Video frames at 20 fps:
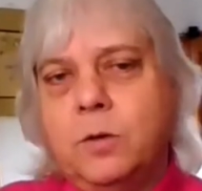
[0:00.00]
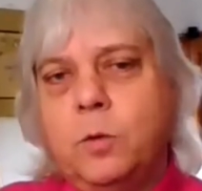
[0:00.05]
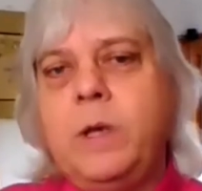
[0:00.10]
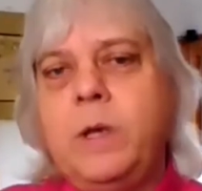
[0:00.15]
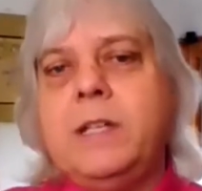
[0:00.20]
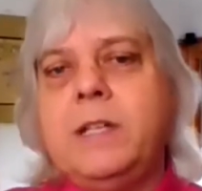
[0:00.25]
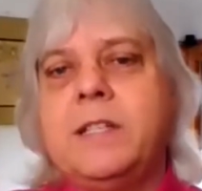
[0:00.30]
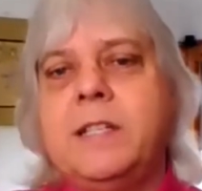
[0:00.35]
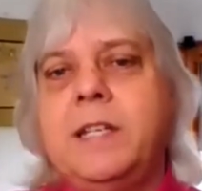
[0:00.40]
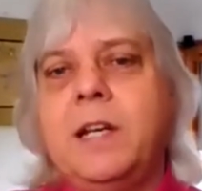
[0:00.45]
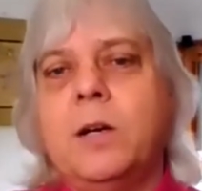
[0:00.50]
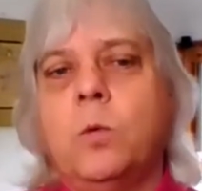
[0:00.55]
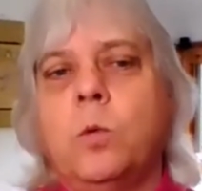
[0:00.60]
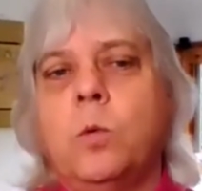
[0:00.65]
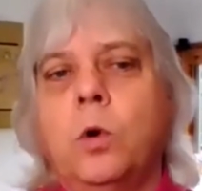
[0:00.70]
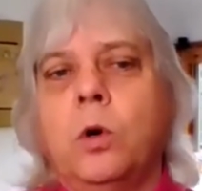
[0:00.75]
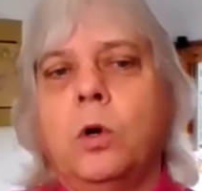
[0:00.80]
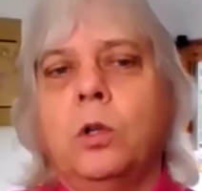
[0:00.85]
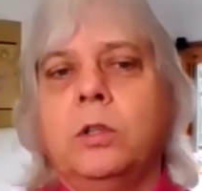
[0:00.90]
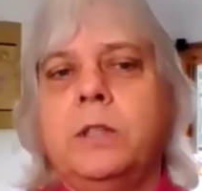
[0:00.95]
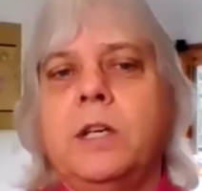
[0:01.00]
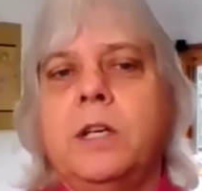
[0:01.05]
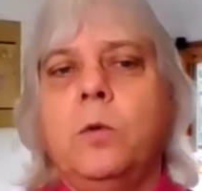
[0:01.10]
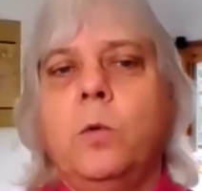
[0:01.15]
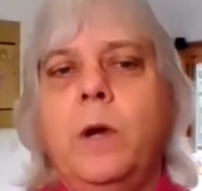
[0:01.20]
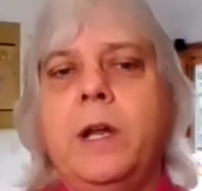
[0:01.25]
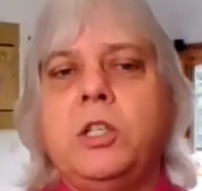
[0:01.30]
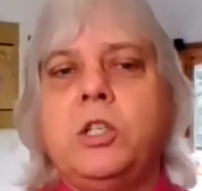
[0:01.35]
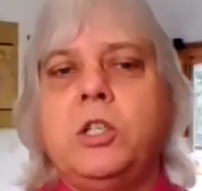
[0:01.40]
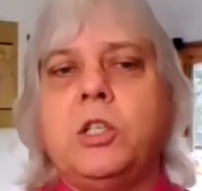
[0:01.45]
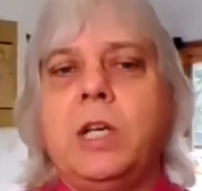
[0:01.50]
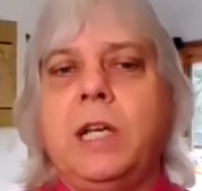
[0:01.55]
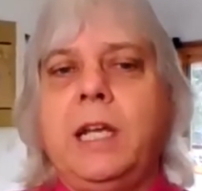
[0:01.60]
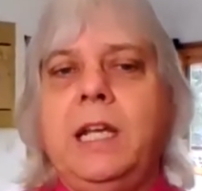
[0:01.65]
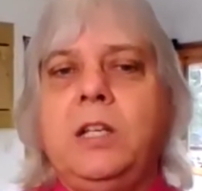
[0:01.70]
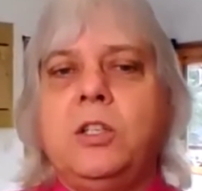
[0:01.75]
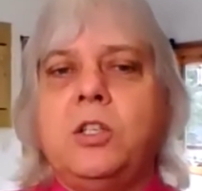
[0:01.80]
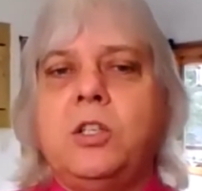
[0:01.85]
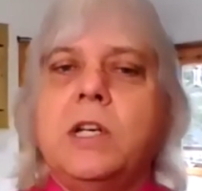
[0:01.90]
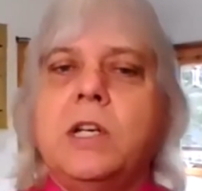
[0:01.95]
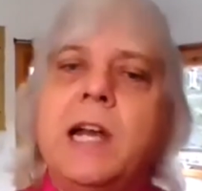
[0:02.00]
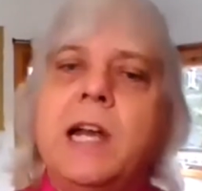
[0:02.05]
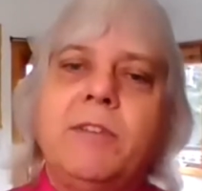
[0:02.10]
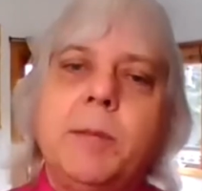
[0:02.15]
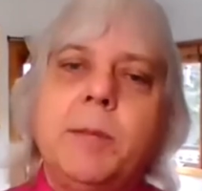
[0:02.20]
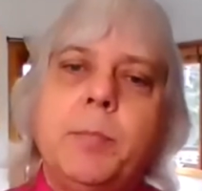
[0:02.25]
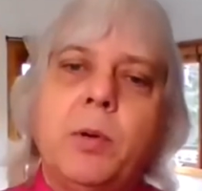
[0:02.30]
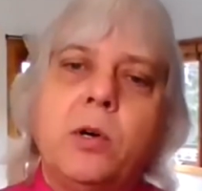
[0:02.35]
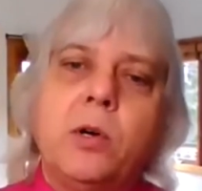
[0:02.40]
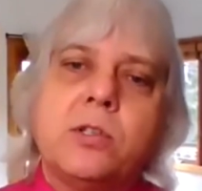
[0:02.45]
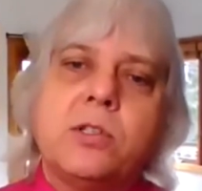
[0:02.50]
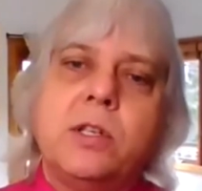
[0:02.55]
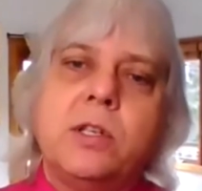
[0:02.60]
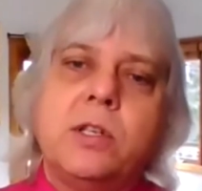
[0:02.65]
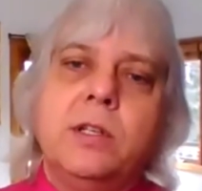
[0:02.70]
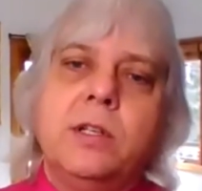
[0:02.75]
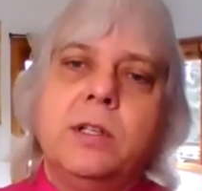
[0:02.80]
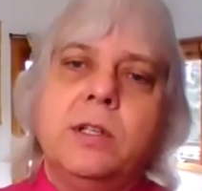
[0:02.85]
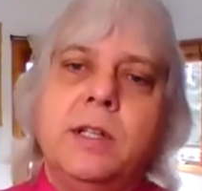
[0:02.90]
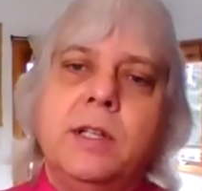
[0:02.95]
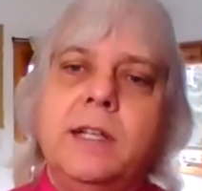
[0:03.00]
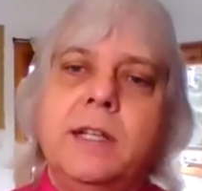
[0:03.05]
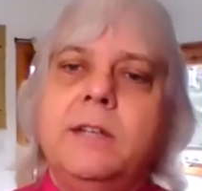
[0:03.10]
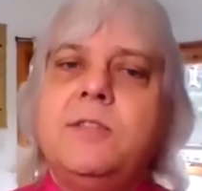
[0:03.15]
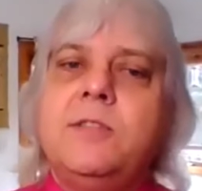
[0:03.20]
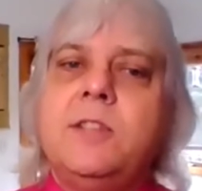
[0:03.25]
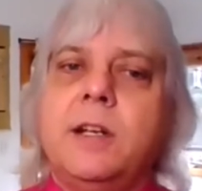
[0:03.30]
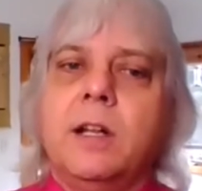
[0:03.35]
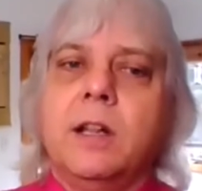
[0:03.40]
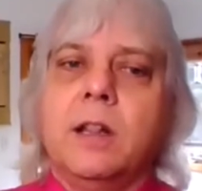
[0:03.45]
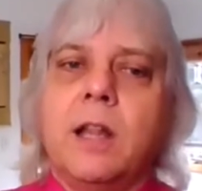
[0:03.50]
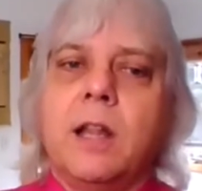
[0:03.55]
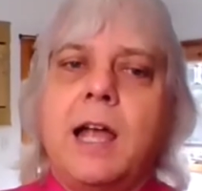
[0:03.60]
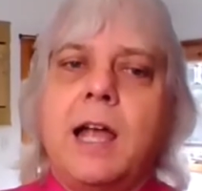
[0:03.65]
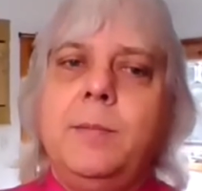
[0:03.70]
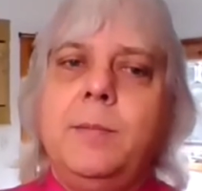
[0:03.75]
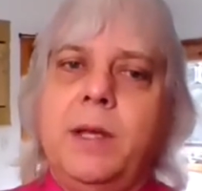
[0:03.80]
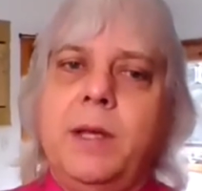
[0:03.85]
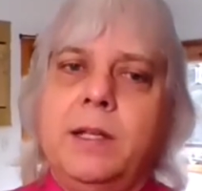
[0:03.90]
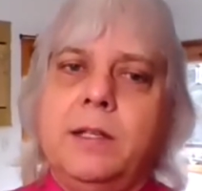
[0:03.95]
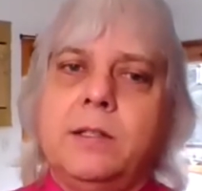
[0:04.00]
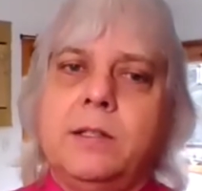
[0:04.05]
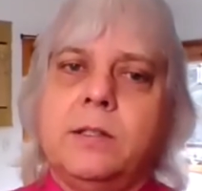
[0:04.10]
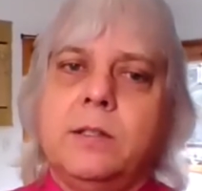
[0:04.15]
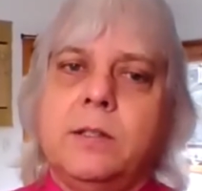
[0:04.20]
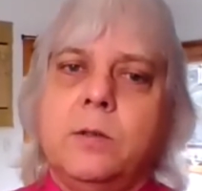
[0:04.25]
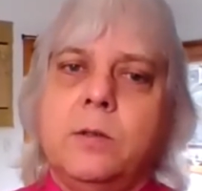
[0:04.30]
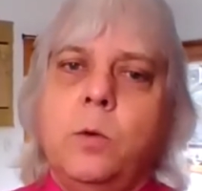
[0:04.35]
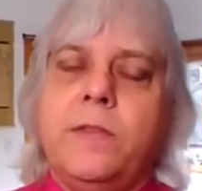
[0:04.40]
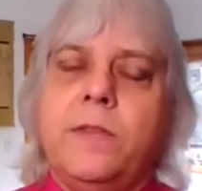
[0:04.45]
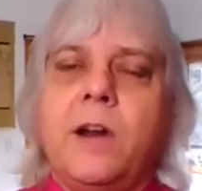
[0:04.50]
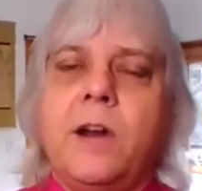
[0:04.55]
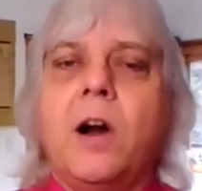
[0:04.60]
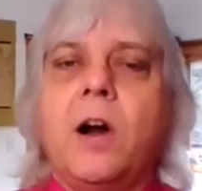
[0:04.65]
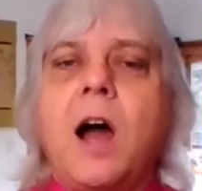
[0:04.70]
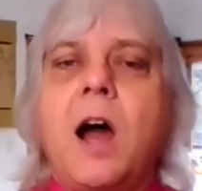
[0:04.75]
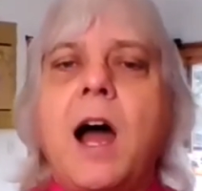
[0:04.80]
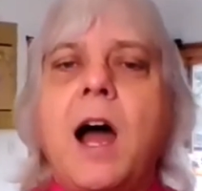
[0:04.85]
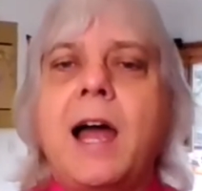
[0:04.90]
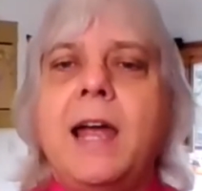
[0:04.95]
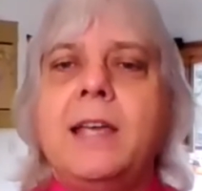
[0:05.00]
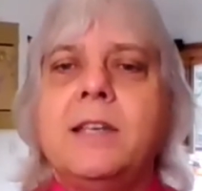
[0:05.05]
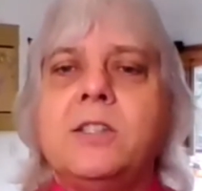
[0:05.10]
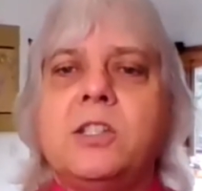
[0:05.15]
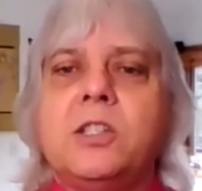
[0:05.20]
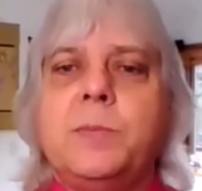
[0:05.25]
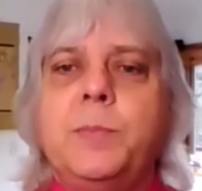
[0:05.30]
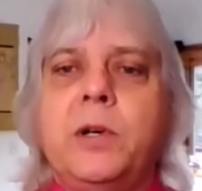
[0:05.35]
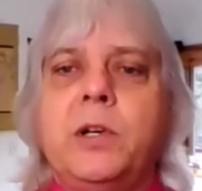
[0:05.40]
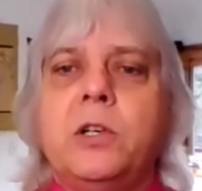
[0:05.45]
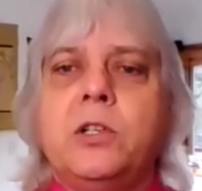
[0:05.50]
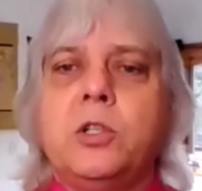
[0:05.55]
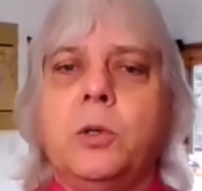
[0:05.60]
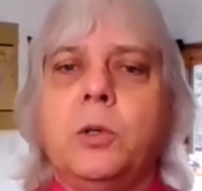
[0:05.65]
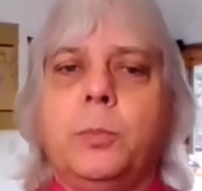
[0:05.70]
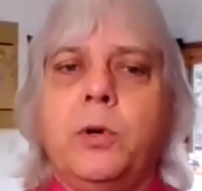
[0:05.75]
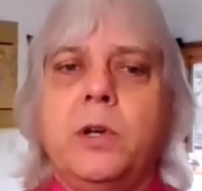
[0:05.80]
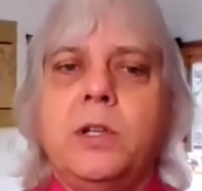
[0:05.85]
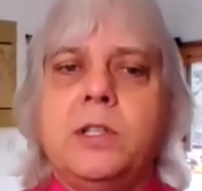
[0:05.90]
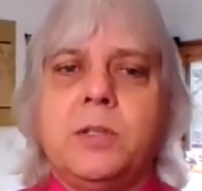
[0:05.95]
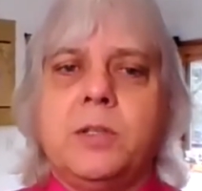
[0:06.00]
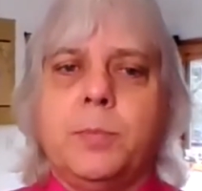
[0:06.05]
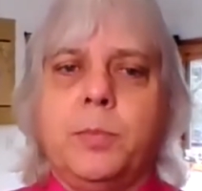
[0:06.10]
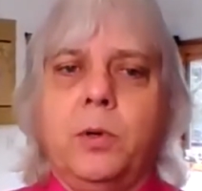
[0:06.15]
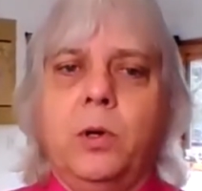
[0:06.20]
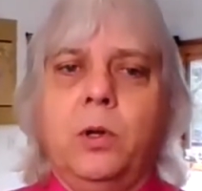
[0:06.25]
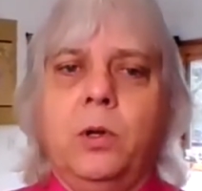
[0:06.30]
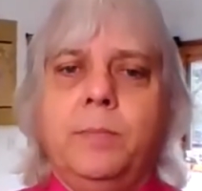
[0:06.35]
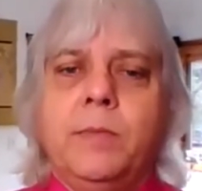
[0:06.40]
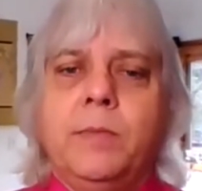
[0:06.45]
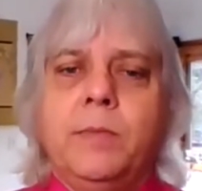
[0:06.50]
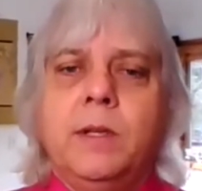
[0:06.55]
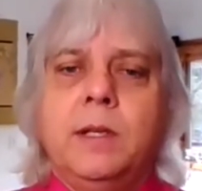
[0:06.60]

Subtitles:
We see a world in which each and every person lives in alignment with their highest spiritual principle,